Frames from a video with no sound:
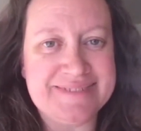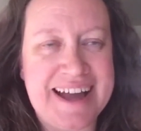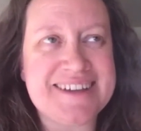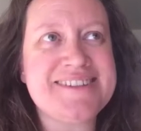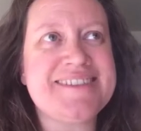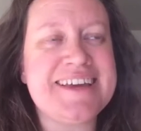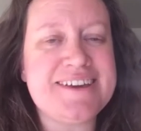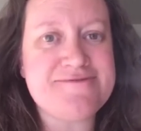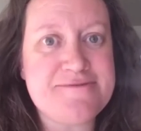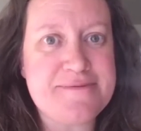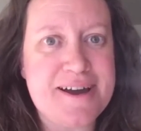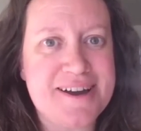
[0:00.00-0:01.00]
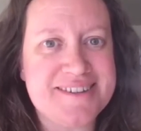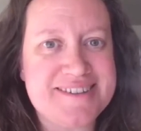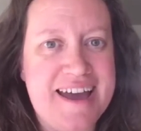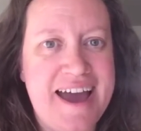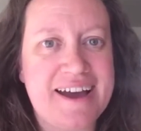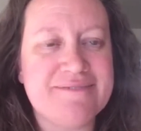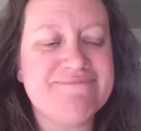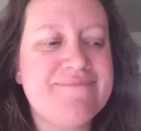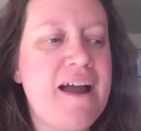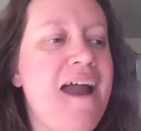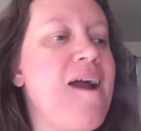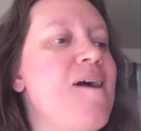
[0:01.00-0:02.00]
Had to think of the word there.
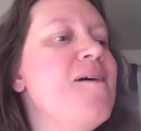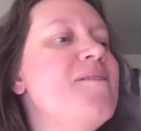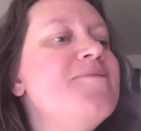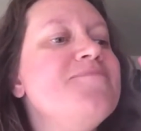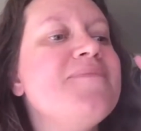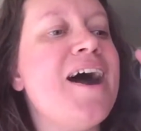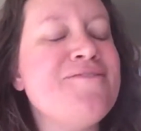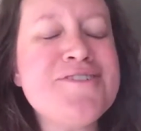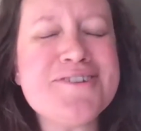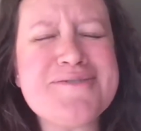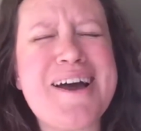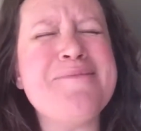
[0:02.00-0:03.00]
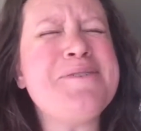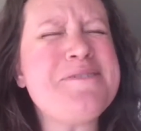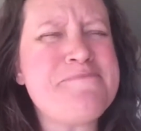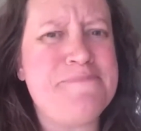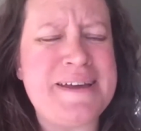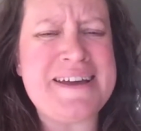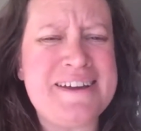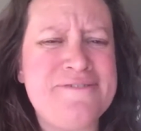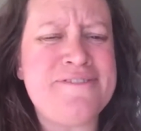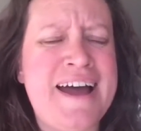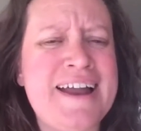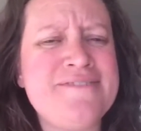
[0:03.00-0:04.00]
I'm not a big
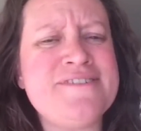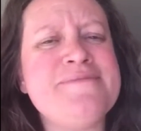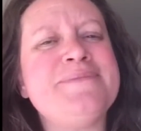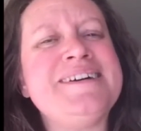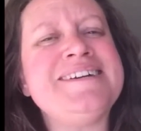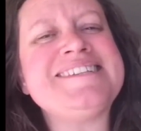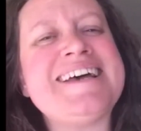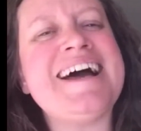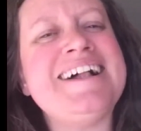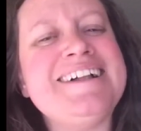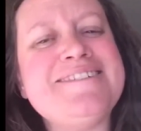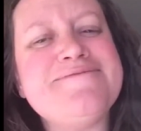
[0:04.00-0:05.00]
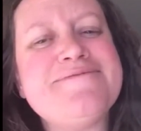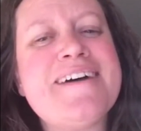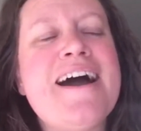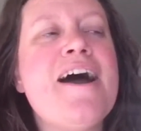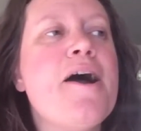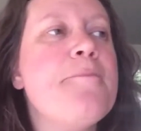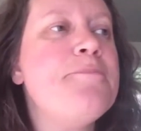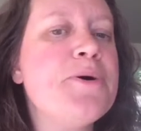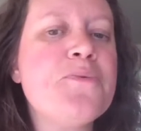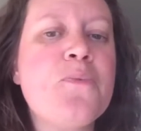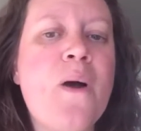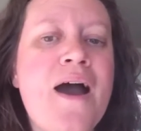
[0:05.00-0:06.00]
fan of it myself.
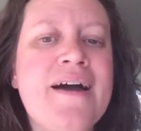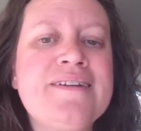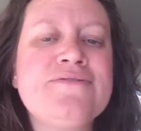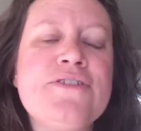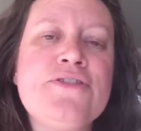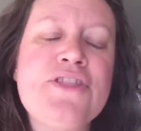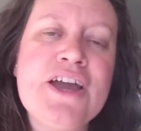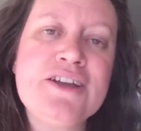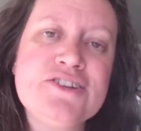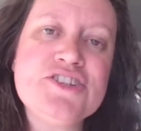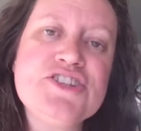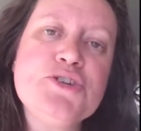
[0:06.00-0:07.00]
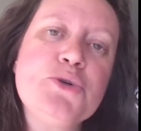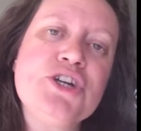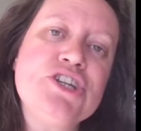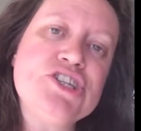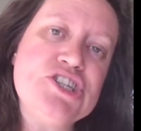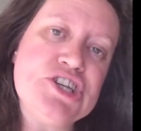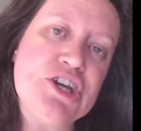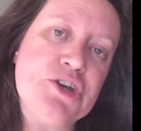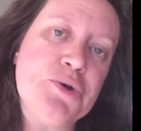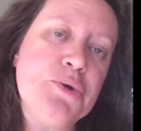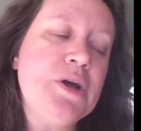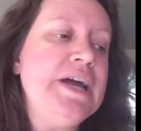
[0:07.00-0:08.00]
But one of the things you can
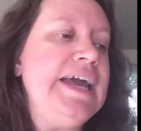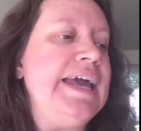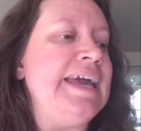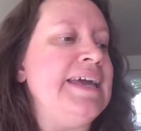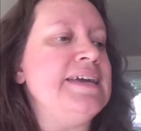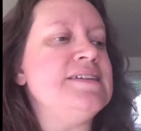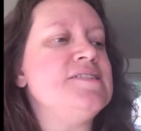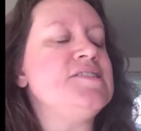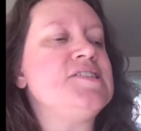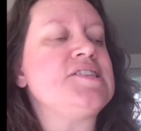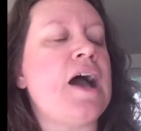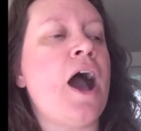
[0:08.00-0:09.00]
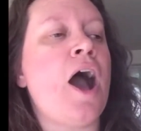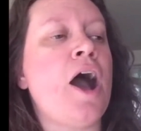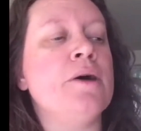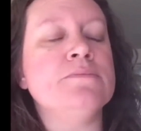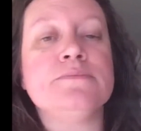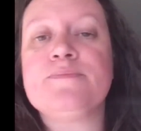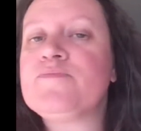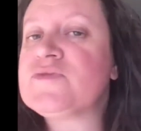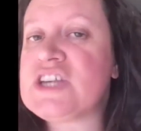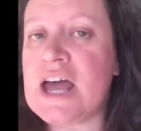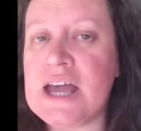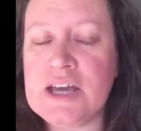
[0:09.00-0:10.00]
do is
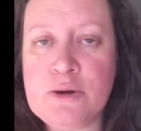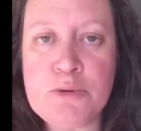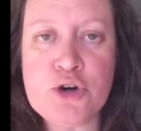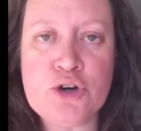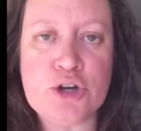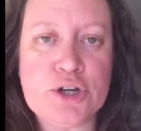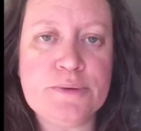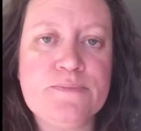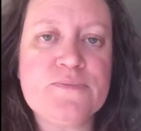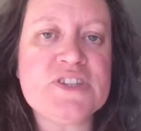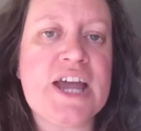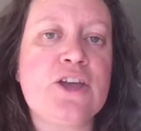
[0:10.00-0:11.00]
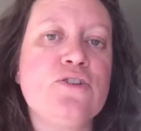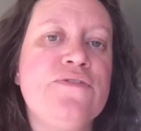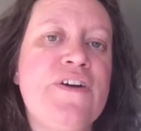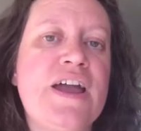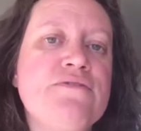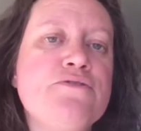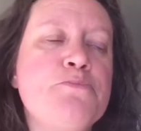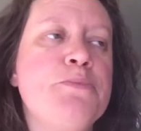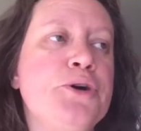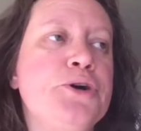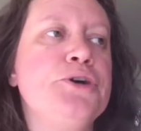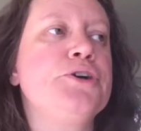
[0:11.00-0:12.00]
take a book, take your favourite
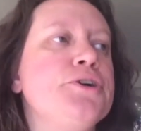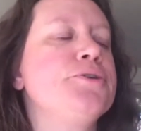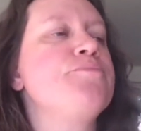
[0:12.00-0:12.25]
book.